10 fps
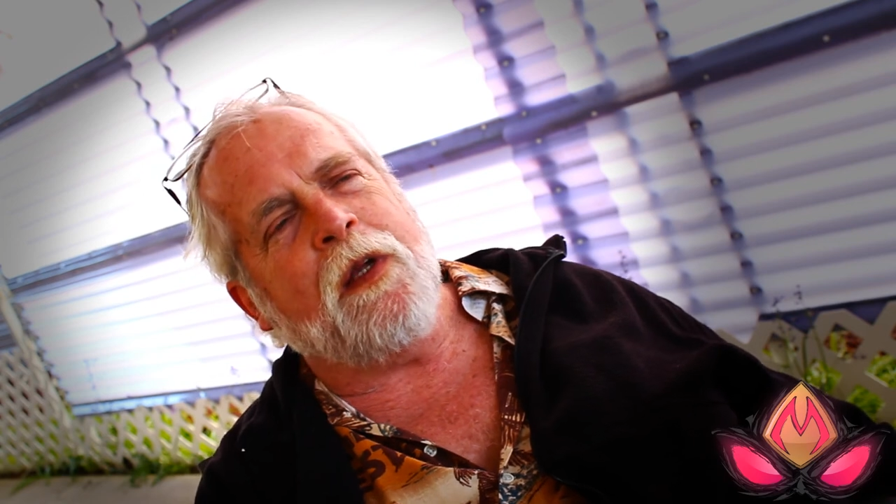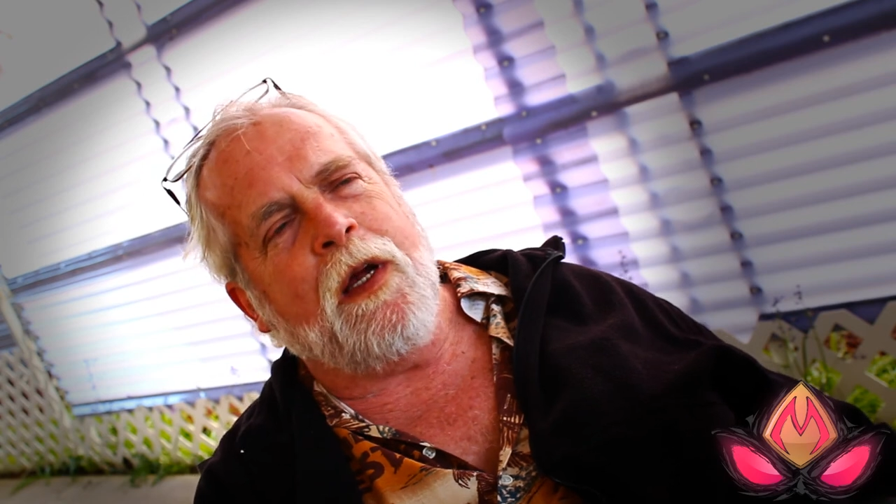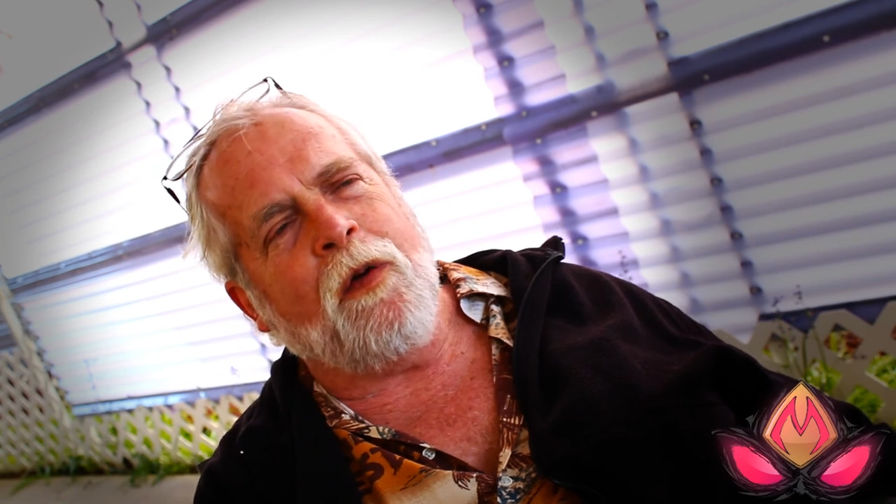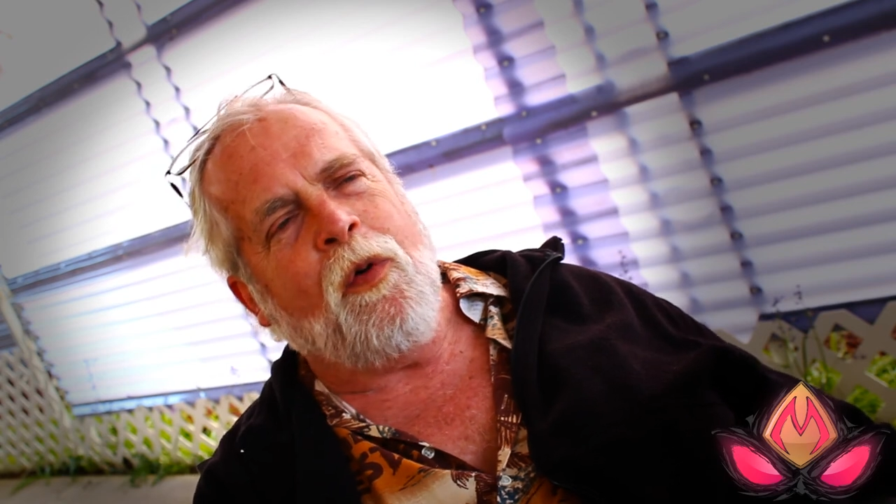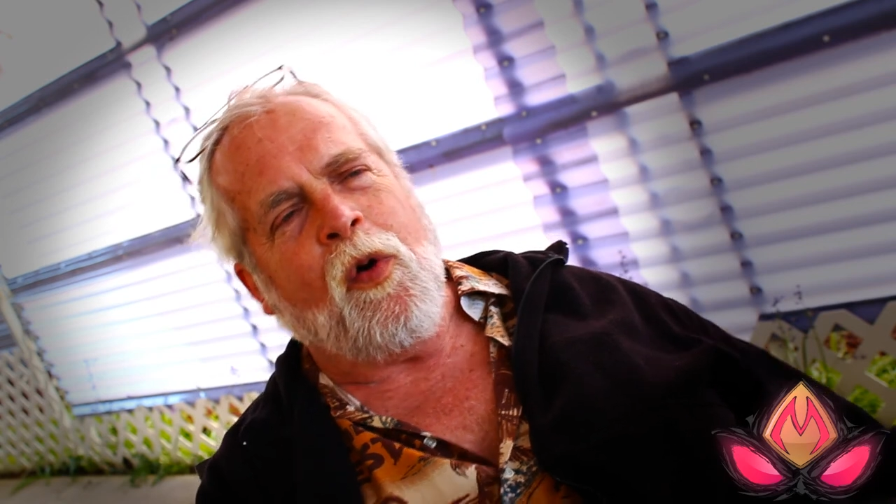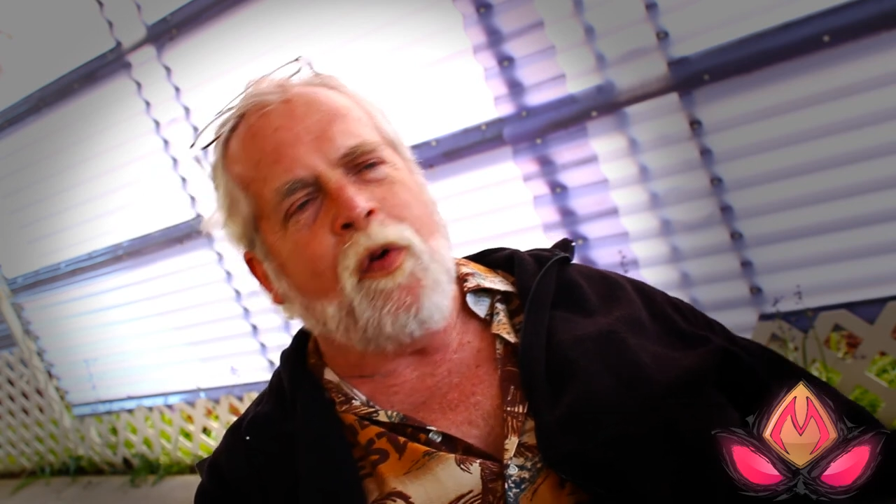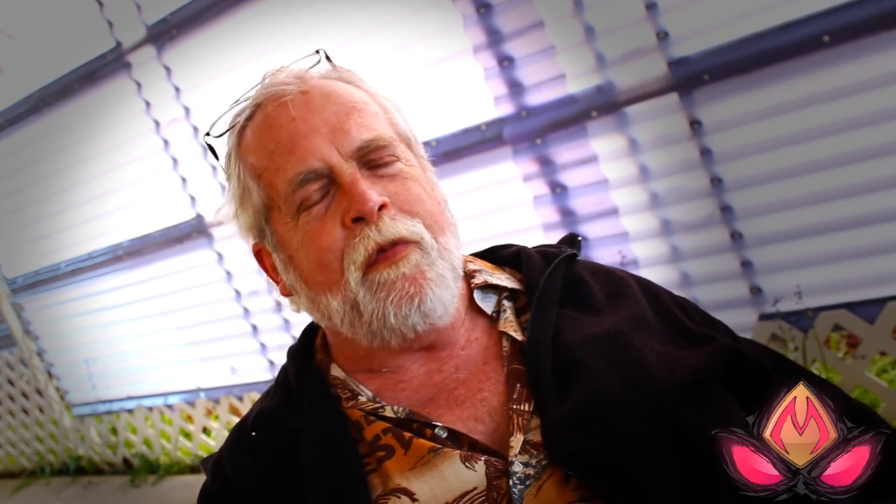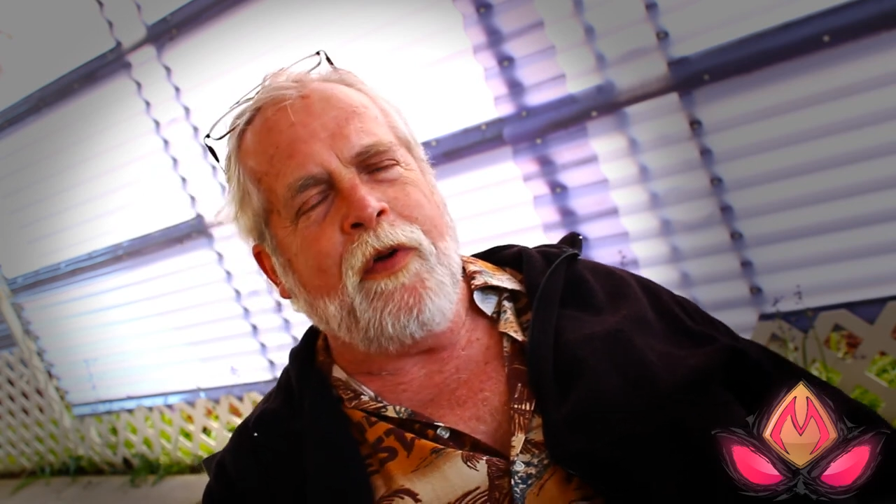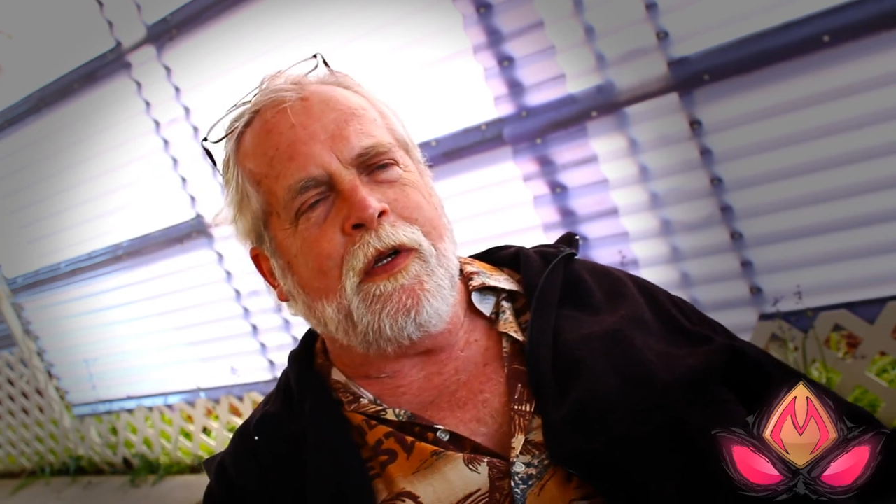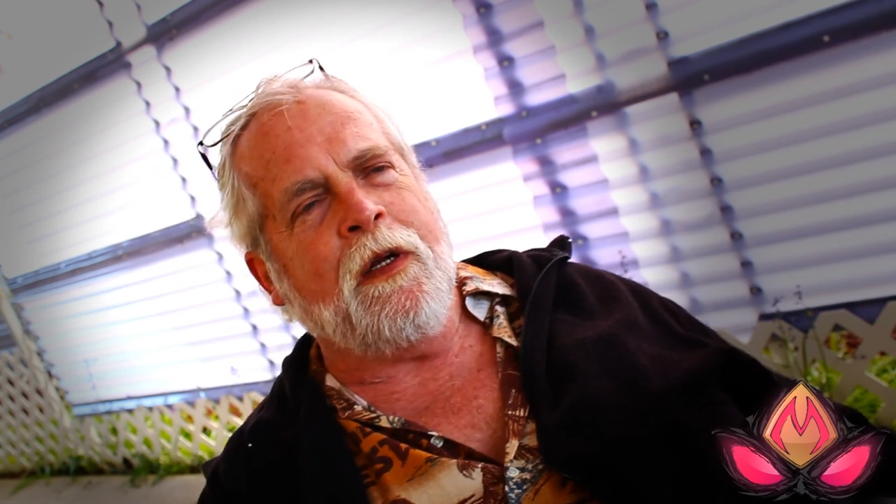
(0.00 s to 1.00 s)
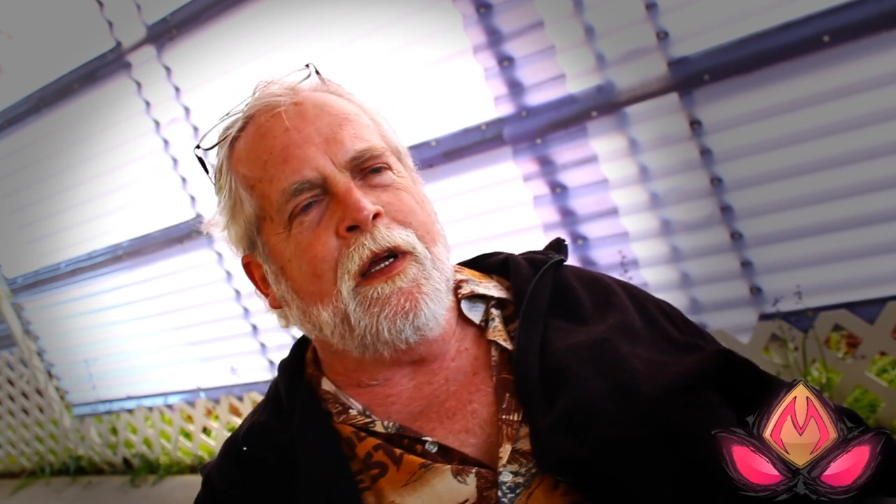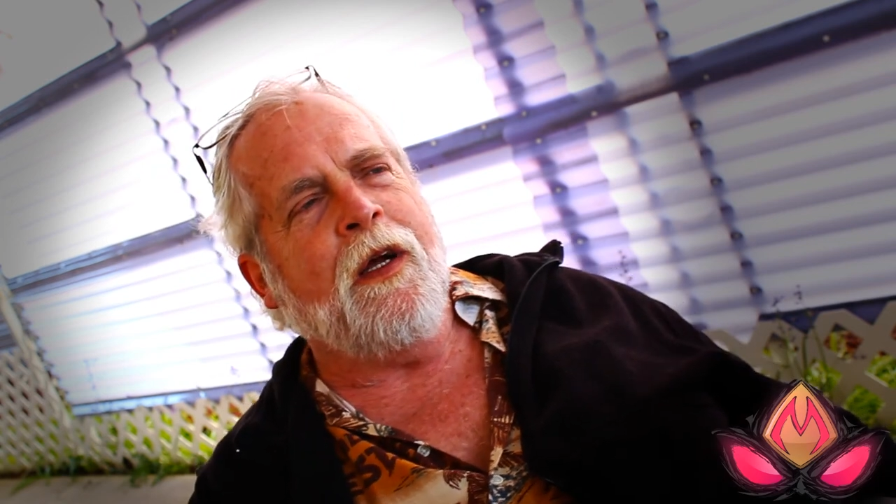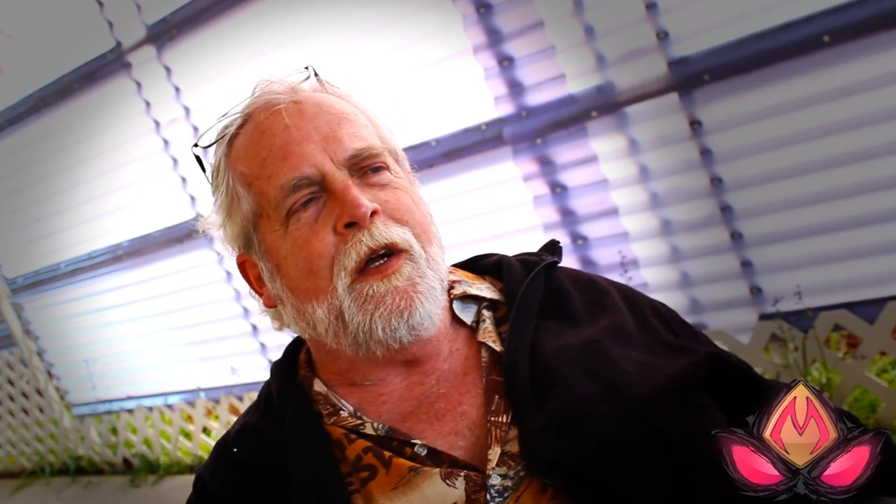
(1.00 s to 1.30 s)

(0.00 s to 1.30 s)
the hero or the villain,